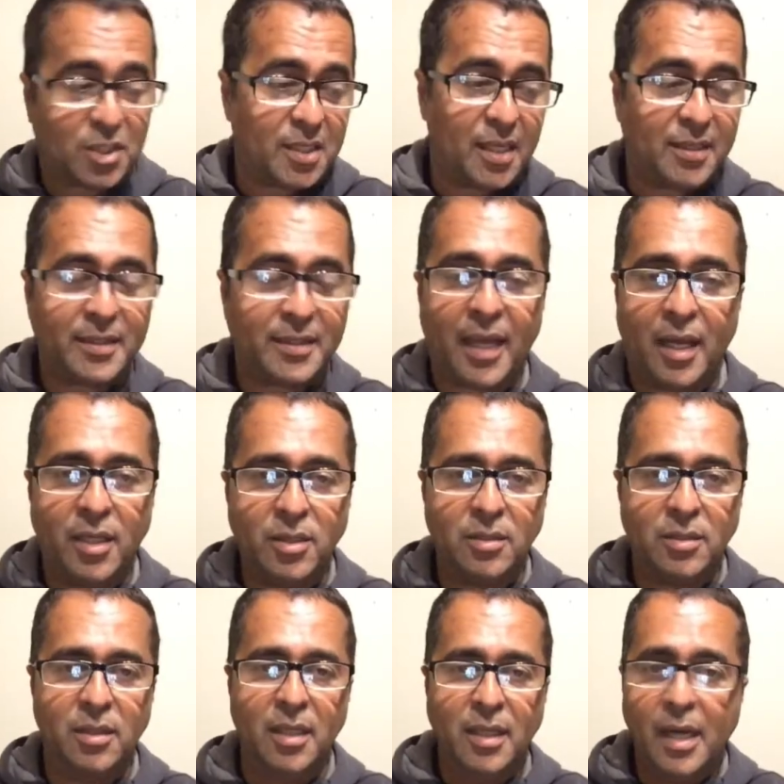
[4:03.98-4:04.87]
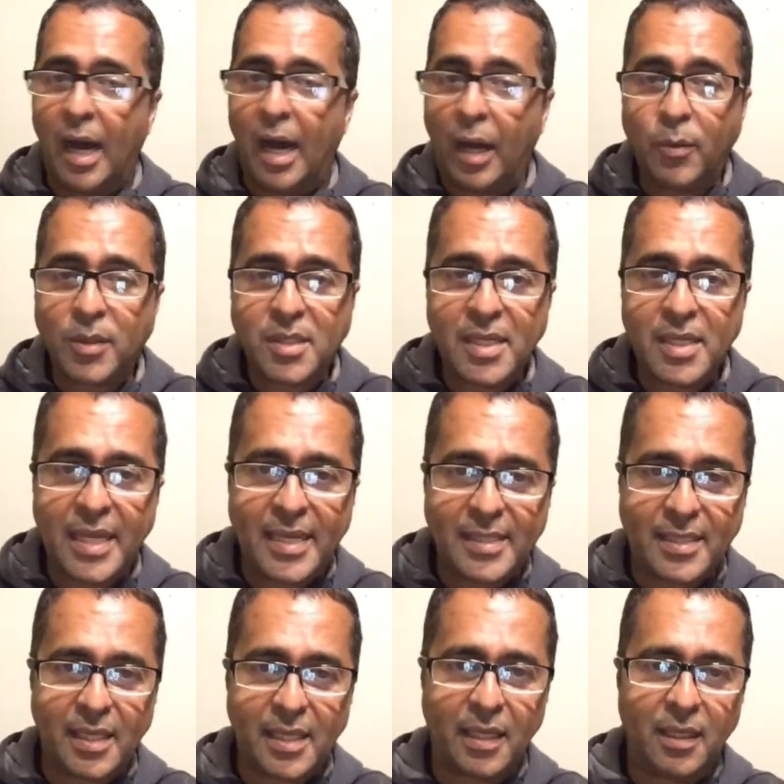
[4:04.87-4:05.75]
teachers, and they tell you, I wasn't
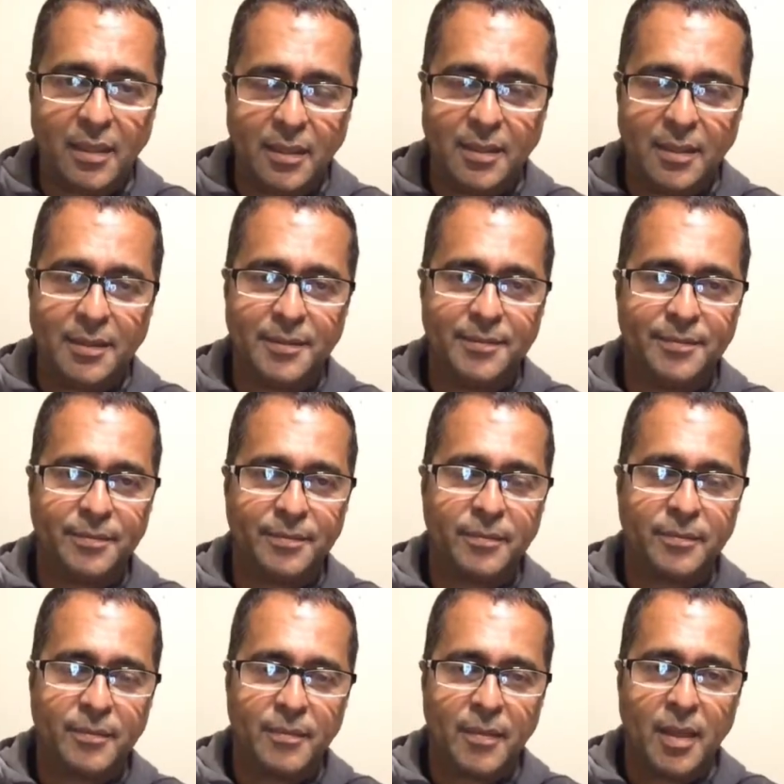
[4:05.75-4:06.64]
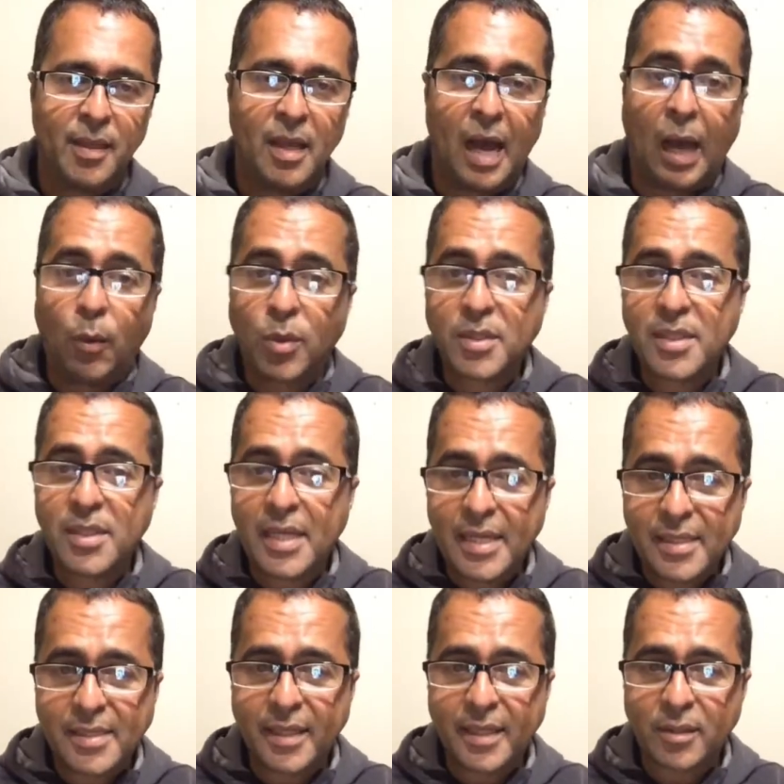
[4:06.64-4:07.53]
easy. I
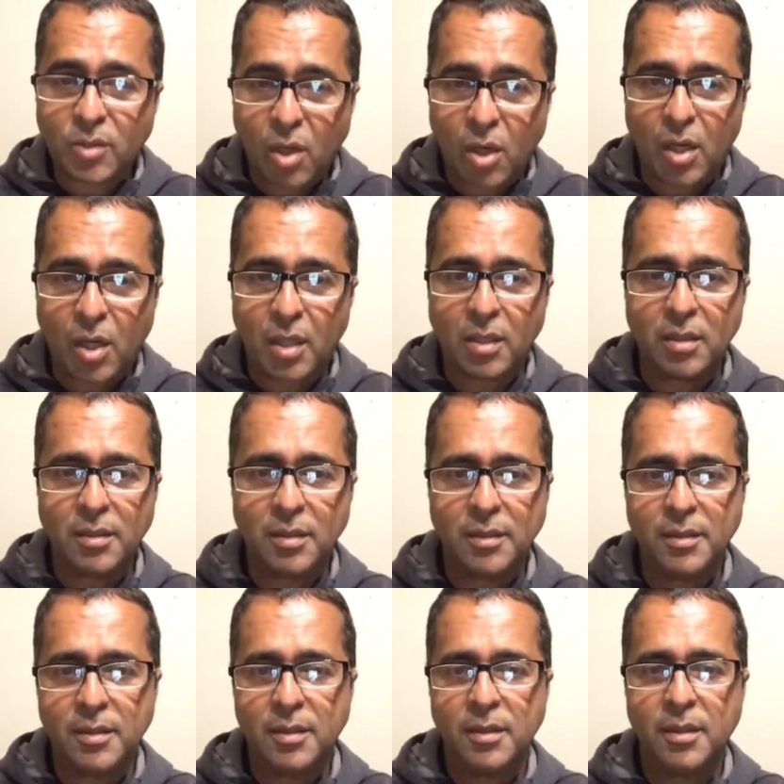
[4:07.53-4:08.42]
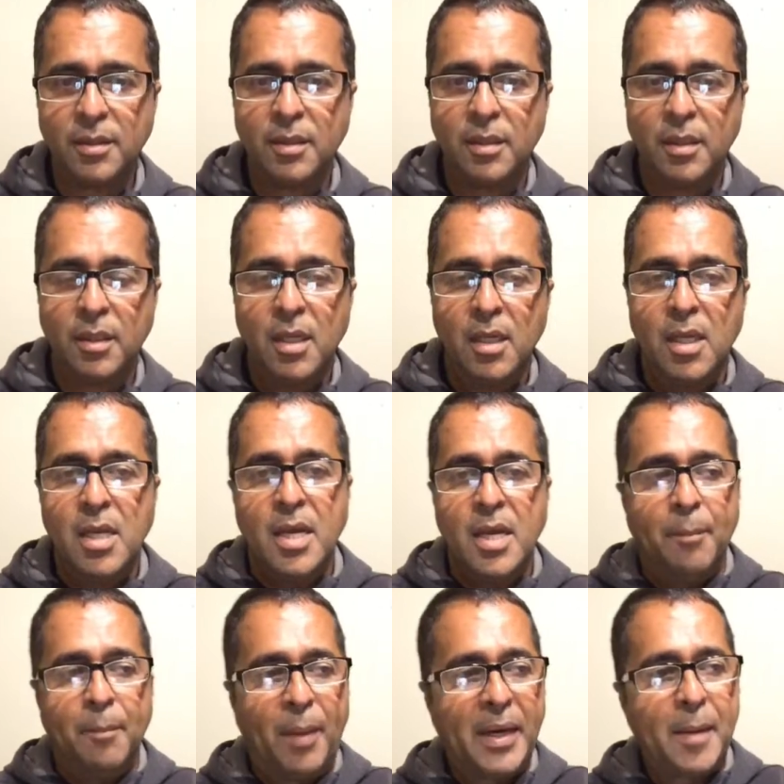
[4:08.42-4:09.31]
wasn't easy at all.
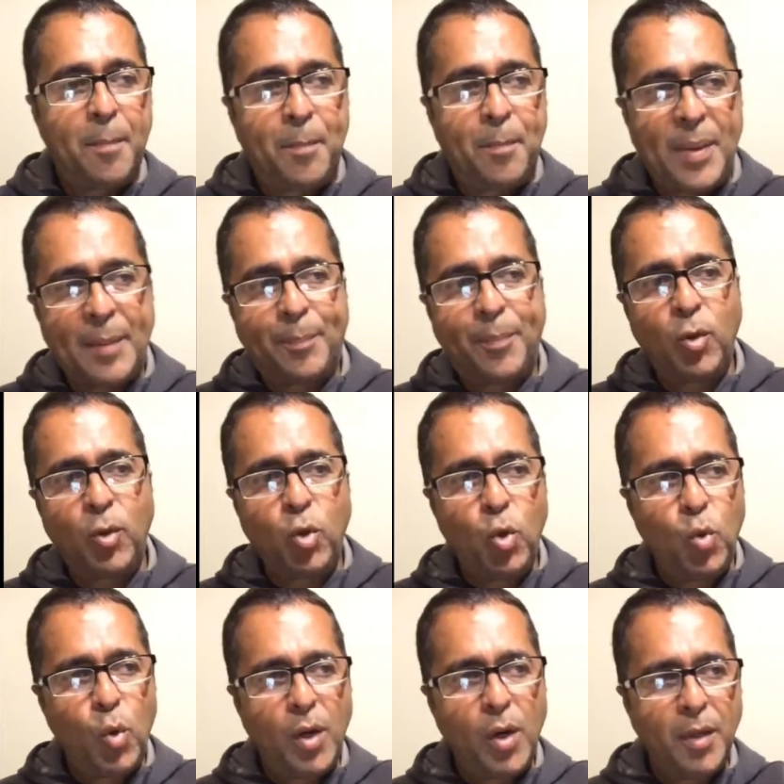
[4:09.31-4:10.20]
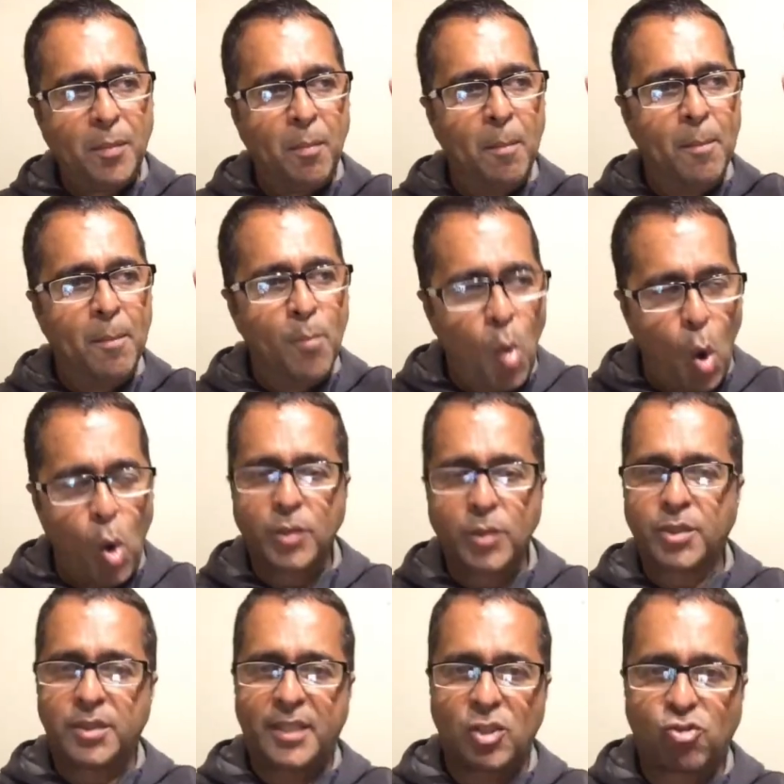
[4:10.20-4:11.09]
But the people who were
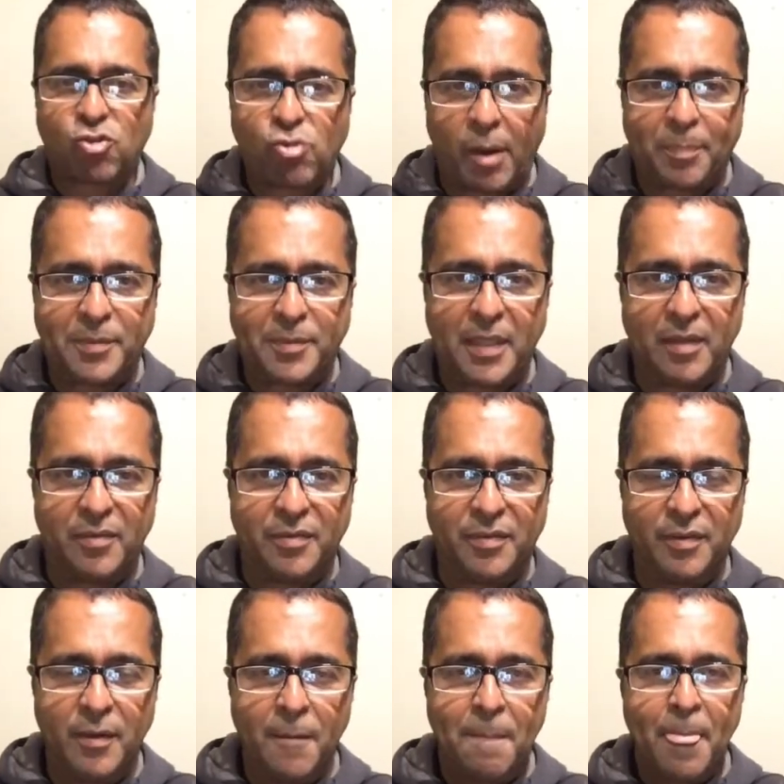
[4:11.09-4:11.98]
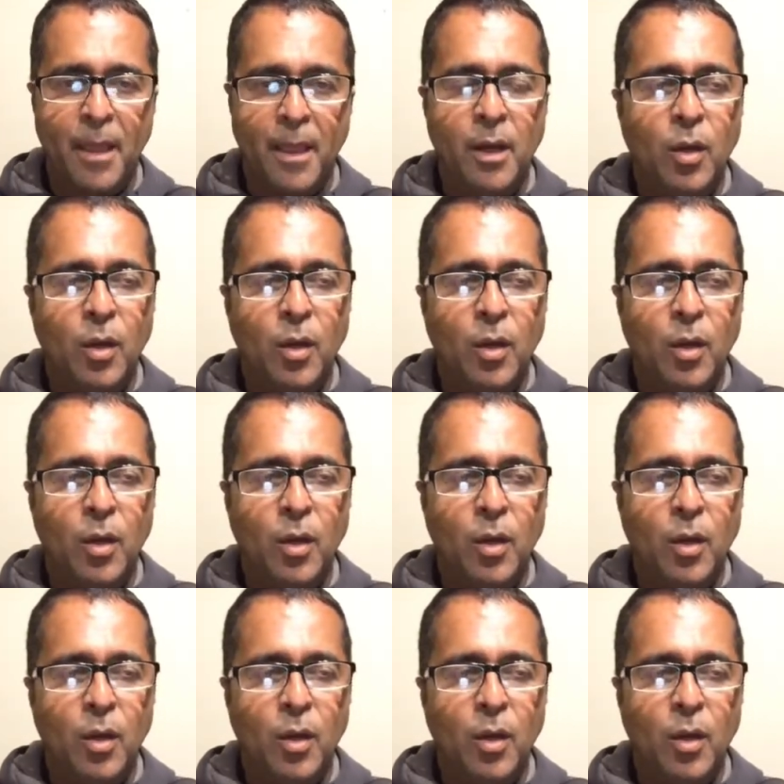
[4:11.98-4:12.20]
most disruptive